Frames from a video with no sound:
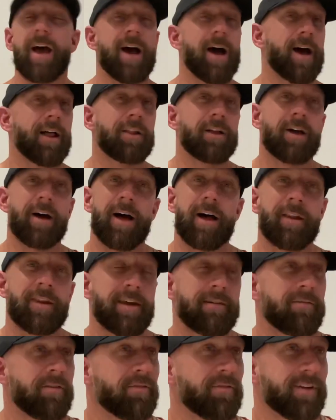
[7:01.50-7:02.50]
I'll
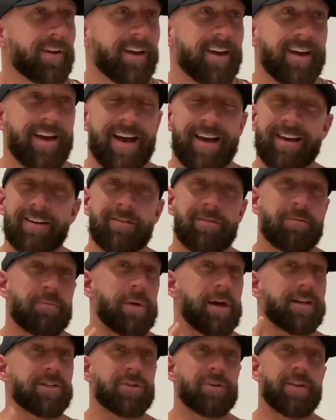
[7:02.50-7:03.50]
never forget. I can
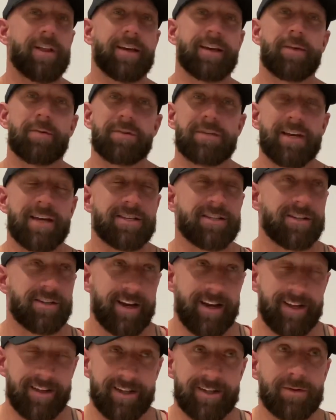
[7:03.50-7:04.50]
picture it like it was
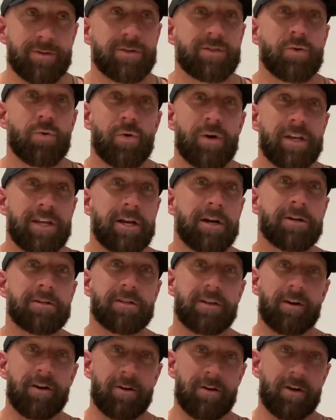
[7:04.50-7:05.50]
yesterday. And this was 20 years
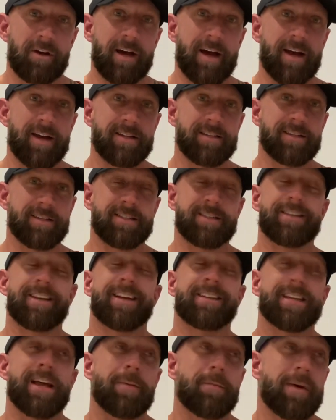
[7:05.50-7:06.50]
ago, you guys.
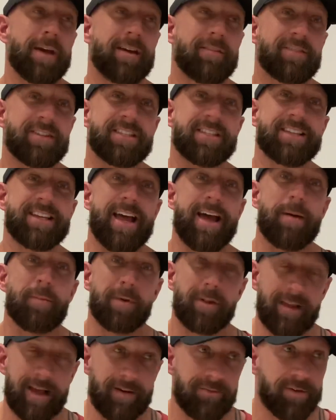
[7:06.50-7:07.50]
That's how big of a stamp
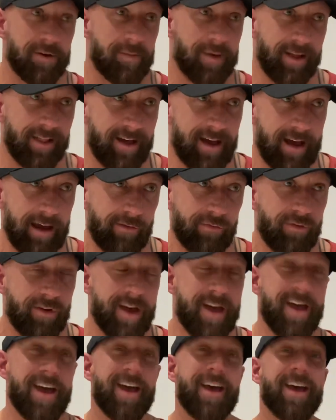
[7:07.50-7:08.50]
it left on my life.
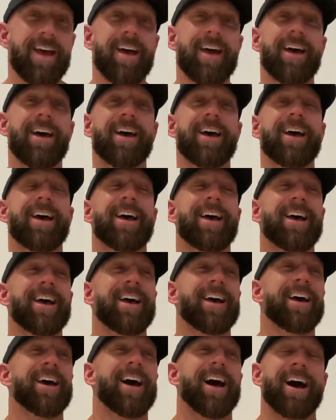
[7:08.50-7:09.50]

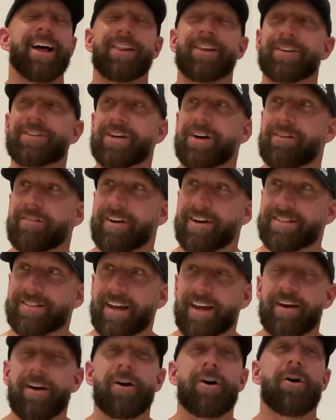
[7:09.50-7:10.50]
I looked over, I was
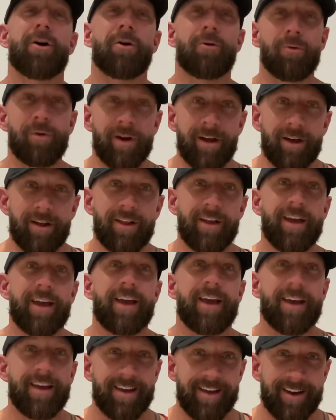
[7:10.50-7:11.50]
like, oh, really?
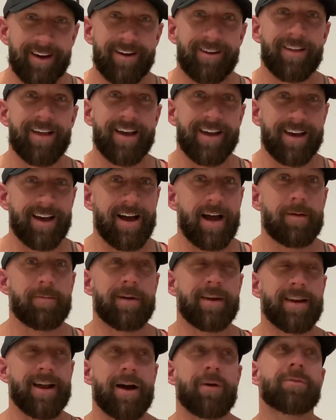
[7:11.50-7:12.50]
You know, like, I
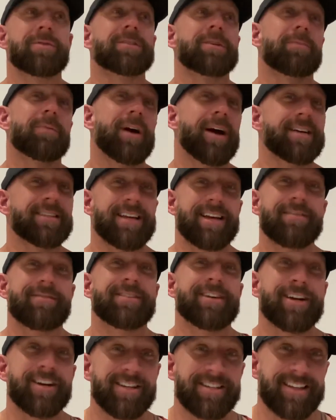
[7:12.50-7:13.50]
mean, I was surprised I even
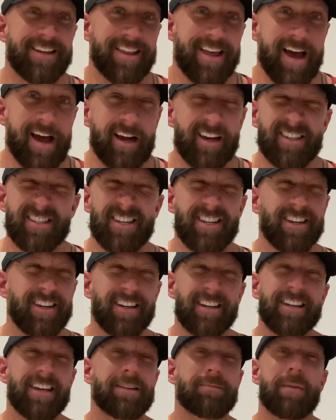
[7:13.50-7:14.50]
dared to say that, because he could
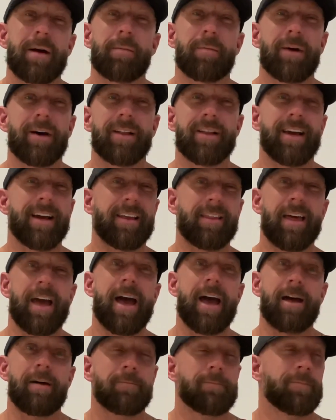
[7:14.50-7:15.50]
have kicked my butt like
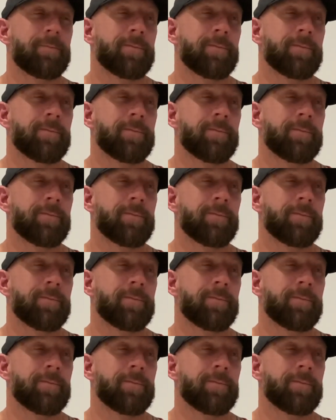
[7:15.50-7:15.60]
that.